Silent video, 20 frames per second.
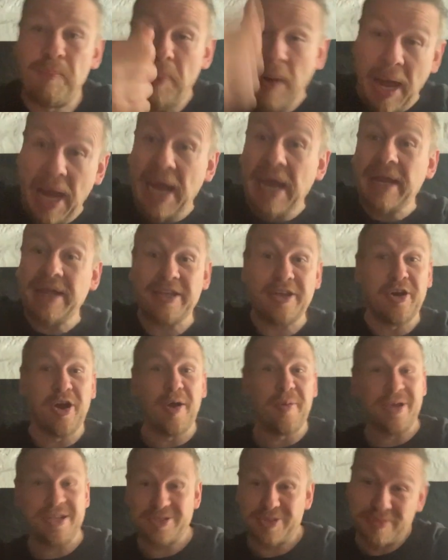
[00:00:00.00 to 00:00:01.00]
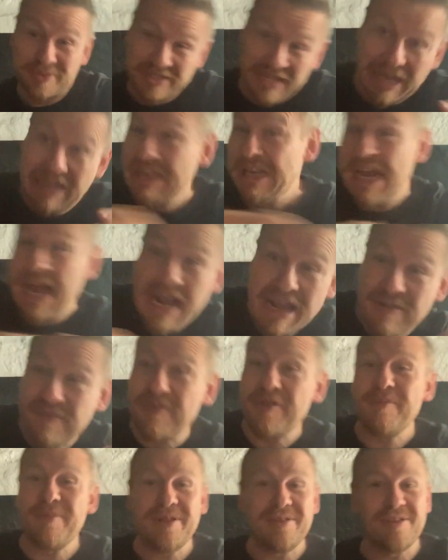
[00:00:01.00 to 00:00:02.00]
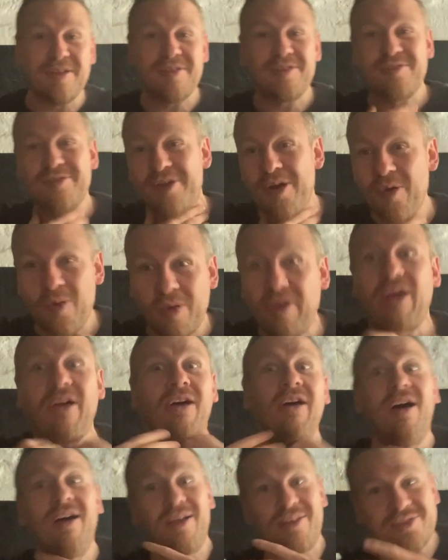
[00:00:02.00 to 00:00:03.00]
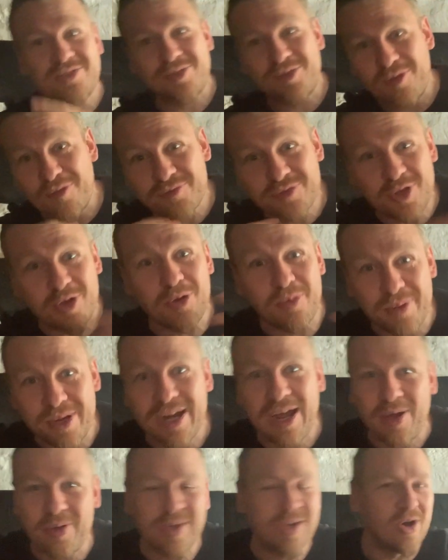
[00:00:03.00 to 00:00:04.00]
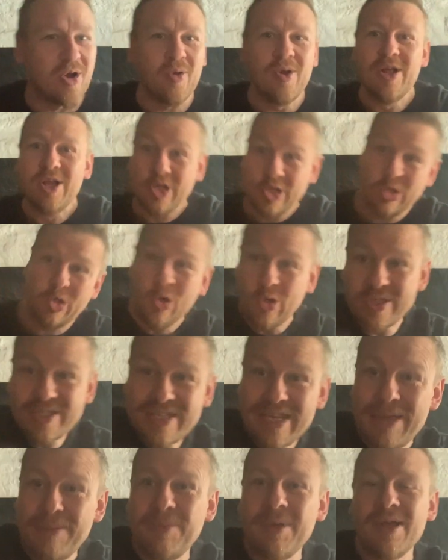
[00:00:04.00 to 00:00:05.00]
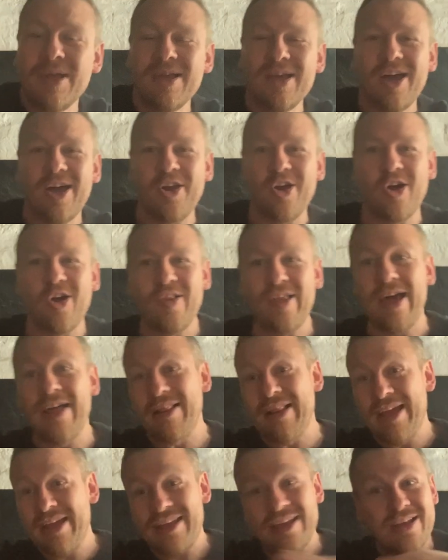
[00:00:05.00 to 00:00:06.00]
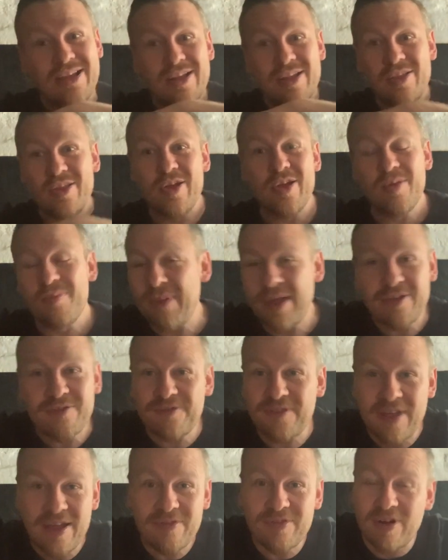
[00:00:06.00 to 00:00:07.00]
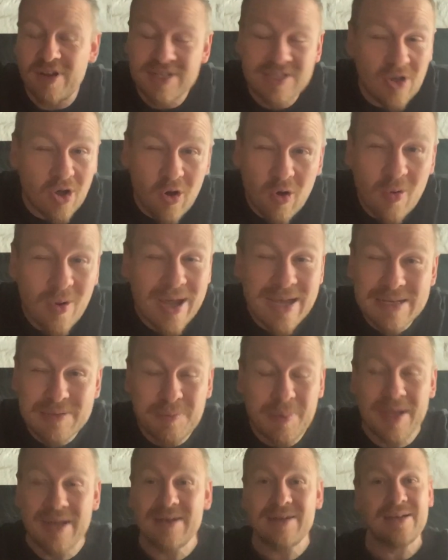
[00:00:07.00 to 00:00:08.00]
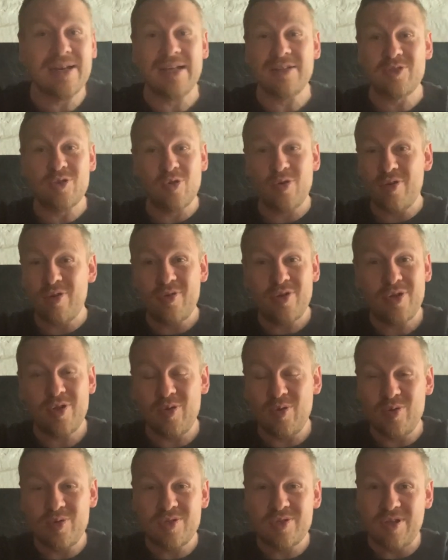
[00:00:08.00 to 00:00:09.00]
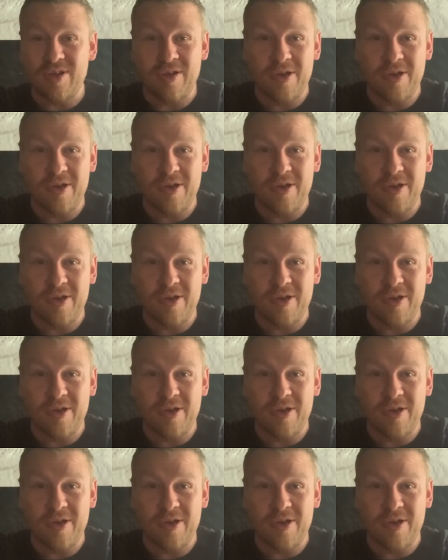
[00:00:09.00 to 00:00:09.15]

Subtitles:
bang, you know what I mean? Somebody's like, knife him in the throat, stuff's coming out, you know, gut him and all that. Like, my favourite has always been Natori Ryu's